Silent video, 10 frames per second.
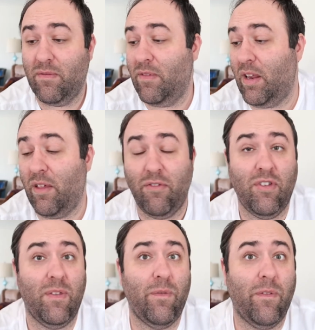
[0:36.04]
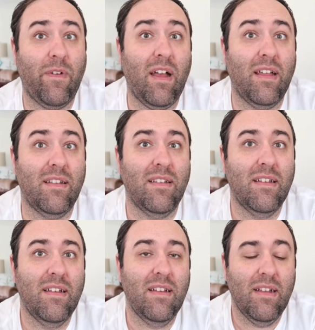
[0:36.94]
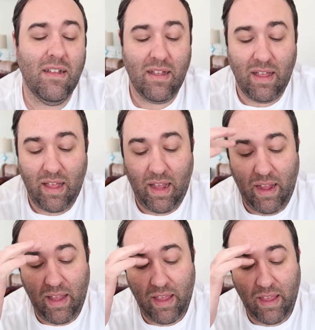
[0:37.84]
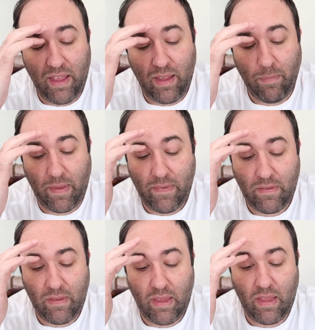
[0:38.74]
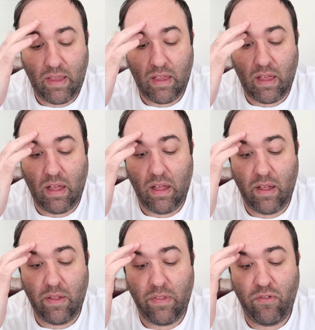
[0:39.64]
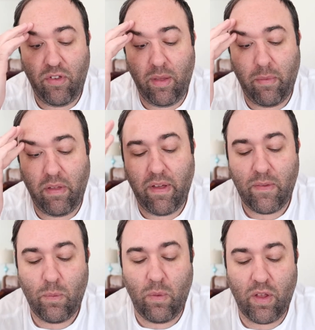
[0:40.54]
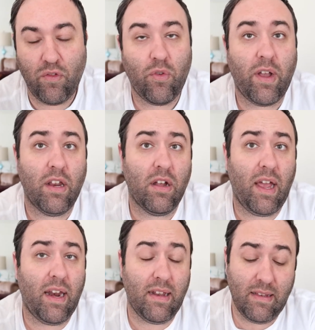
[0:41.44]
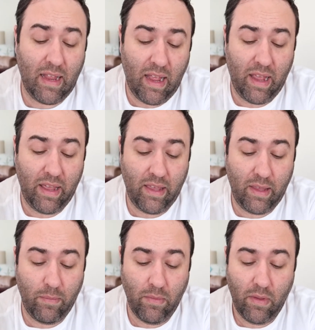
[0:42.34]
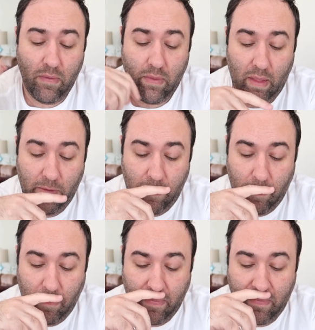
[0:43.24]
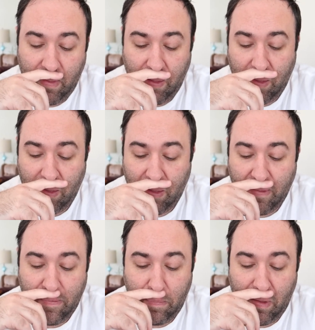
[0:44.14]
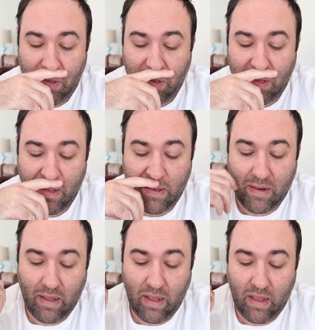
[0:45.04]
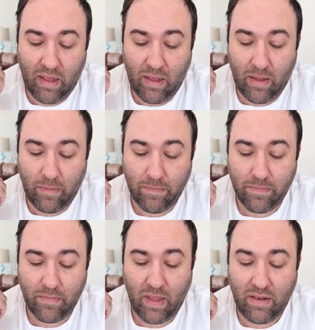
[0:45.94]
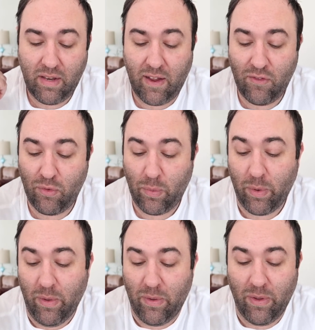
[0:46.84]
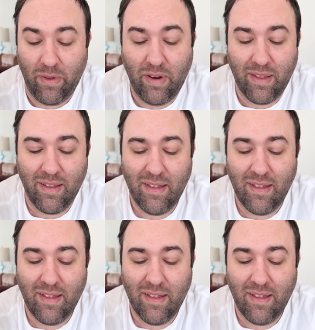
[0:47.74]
you know, just for fun. And basically the gym only allows one trainer at a time. And then Misty has been a touch rude